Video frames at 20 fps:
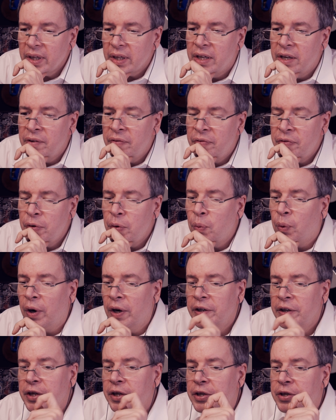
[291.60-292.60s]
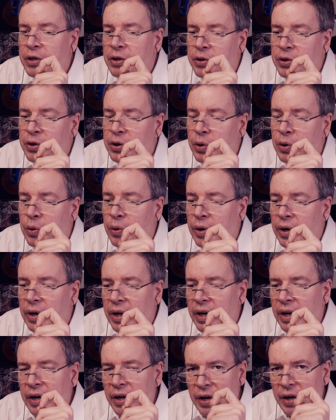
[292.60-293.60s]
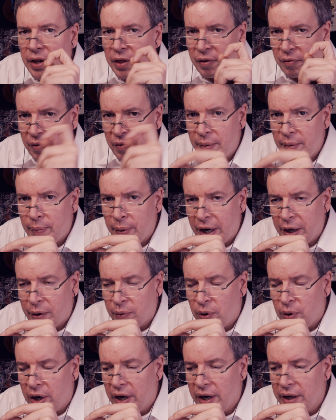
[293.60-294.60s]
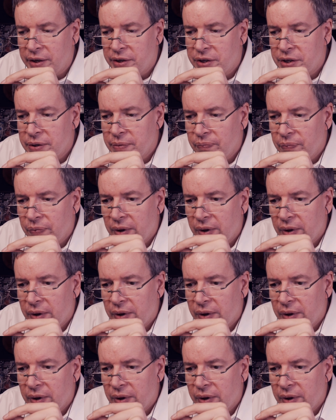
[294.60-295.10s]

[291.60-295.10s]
If you wanted to do three biquads